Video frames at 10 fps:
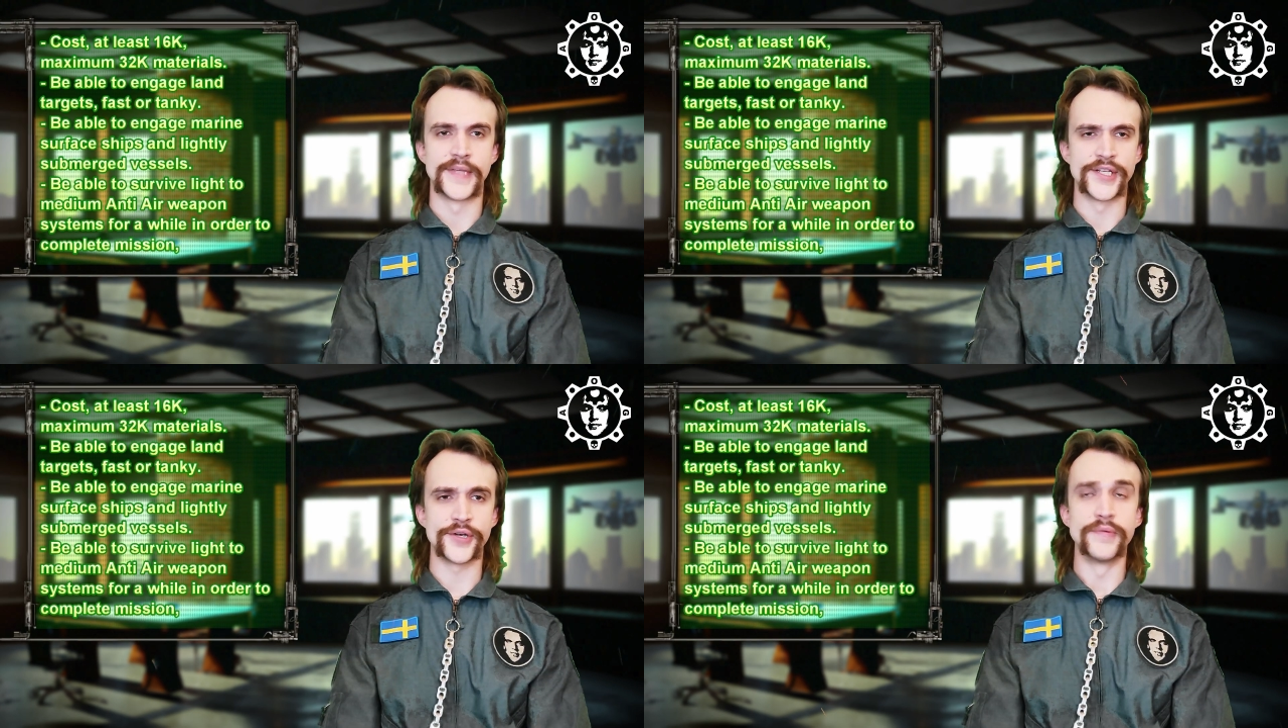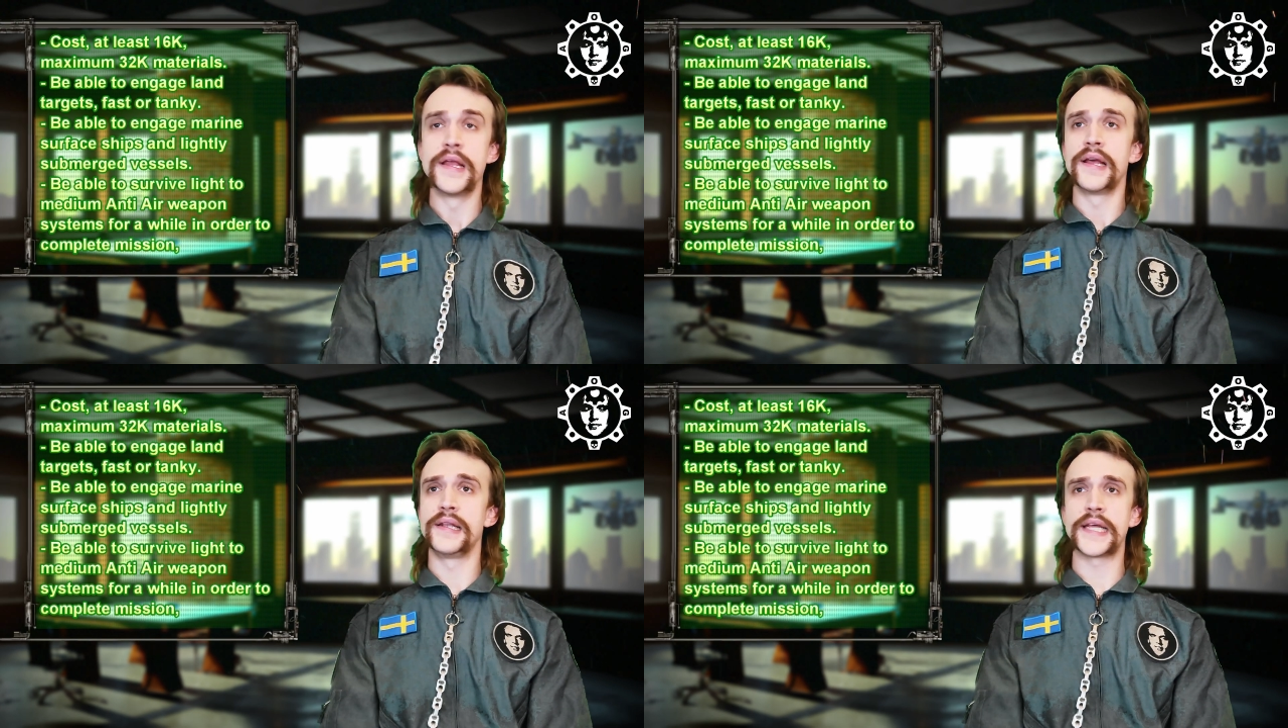So
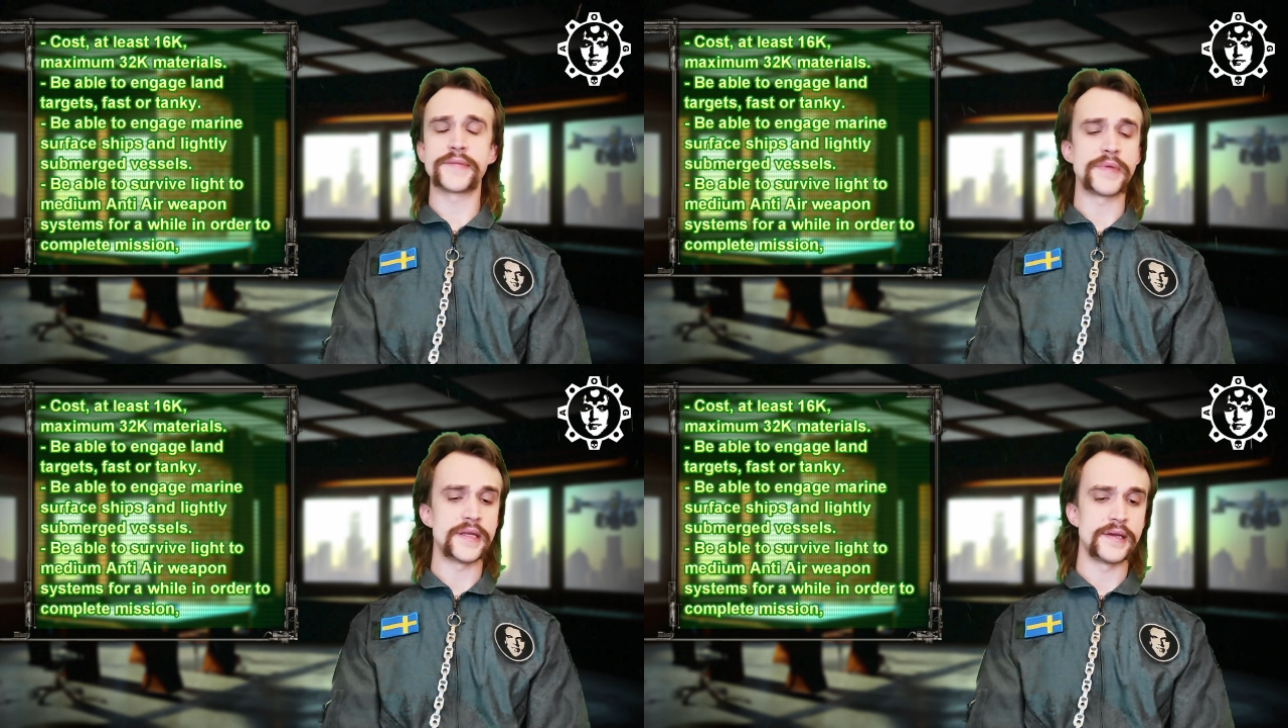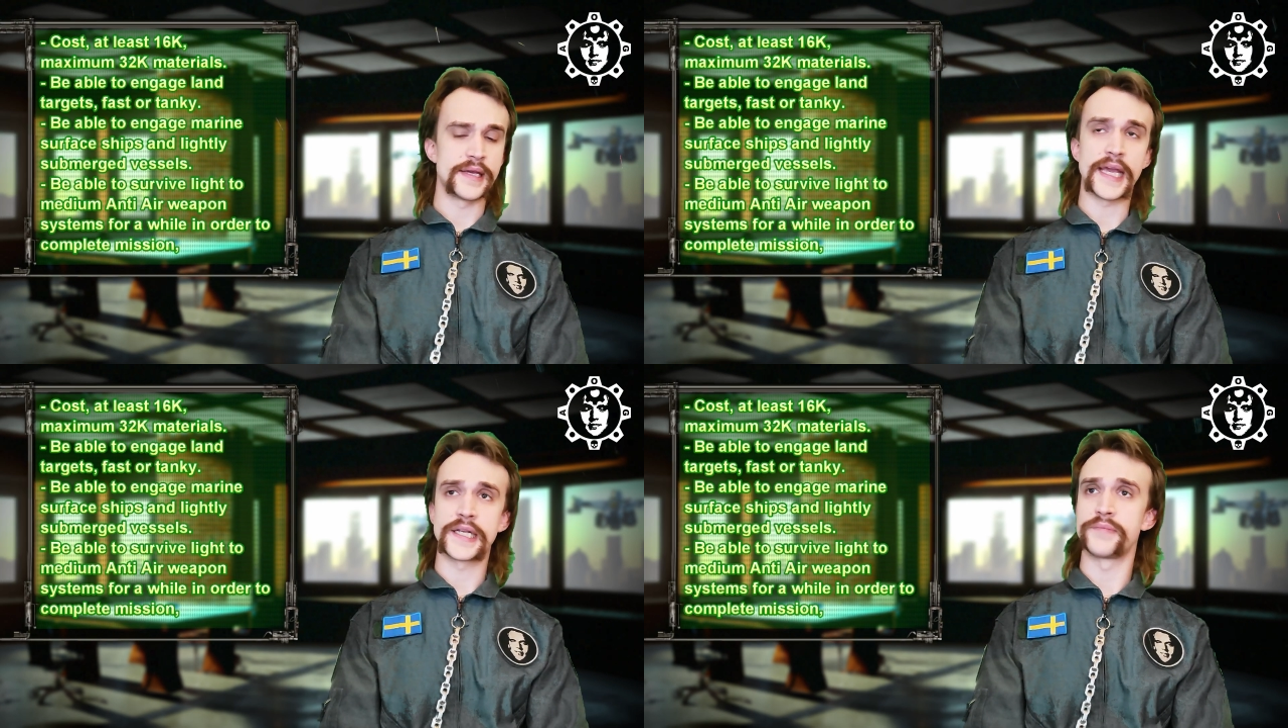let me
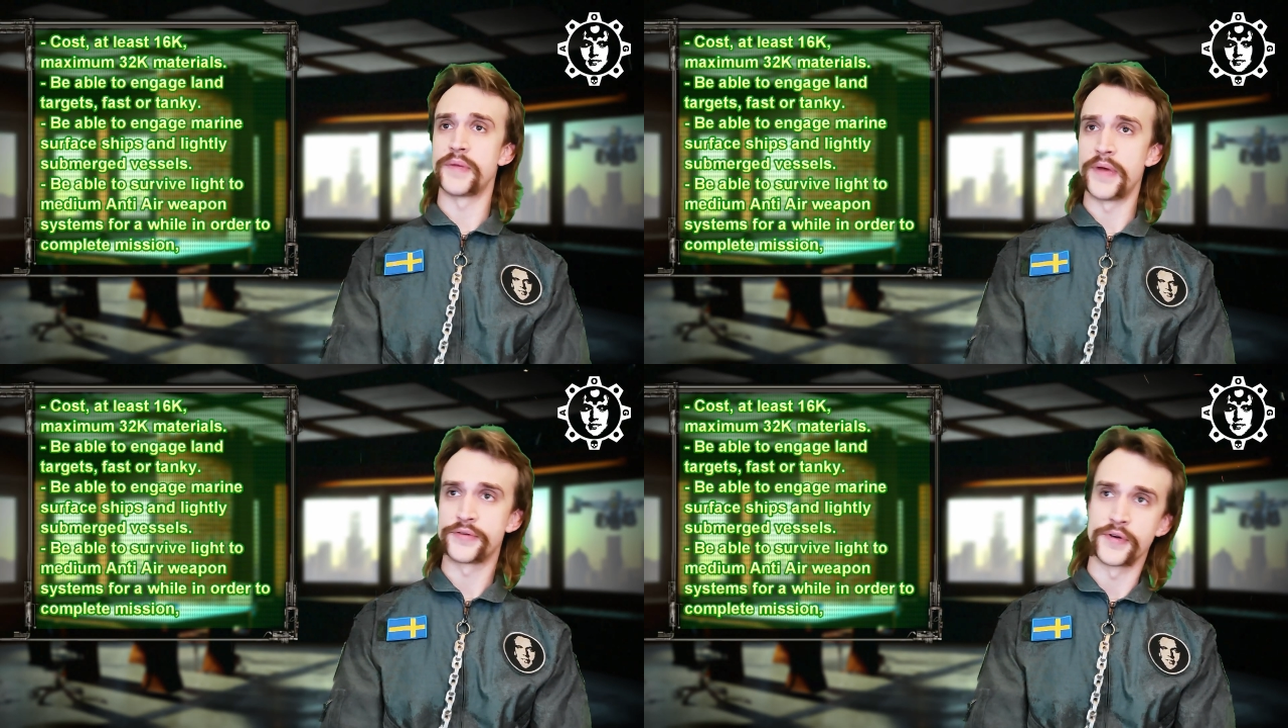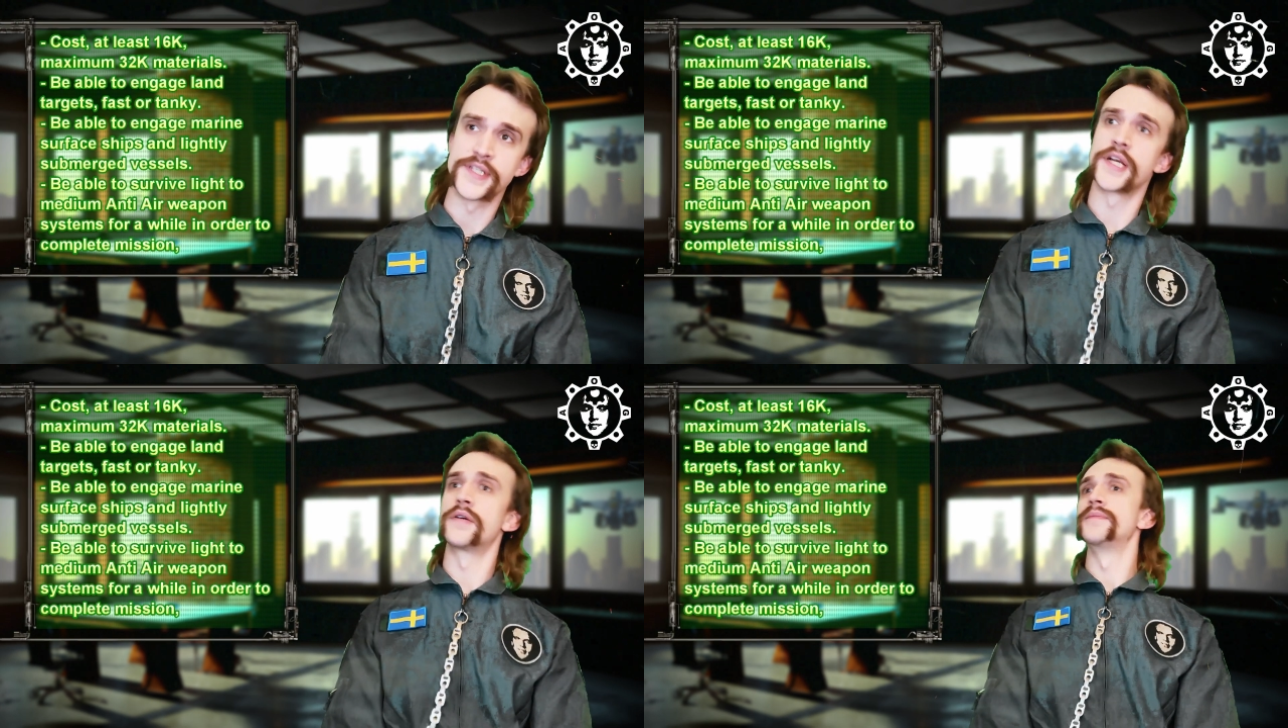uh, get up the
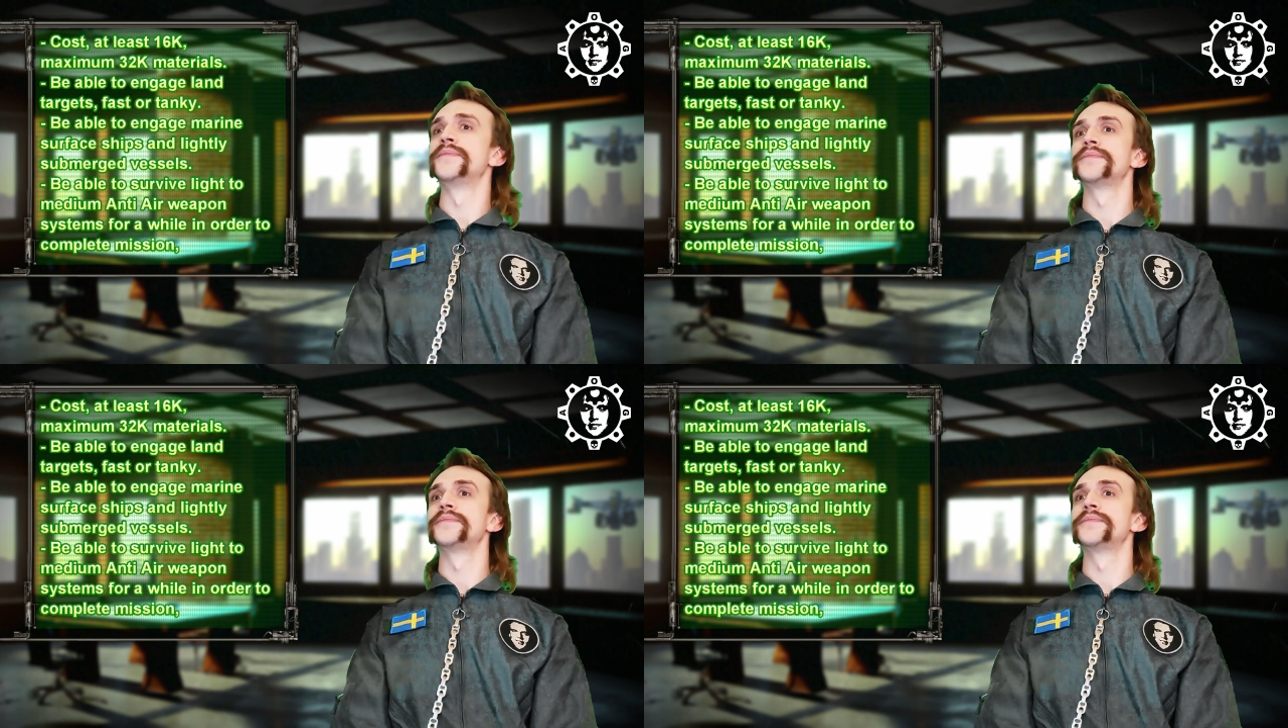metrics here.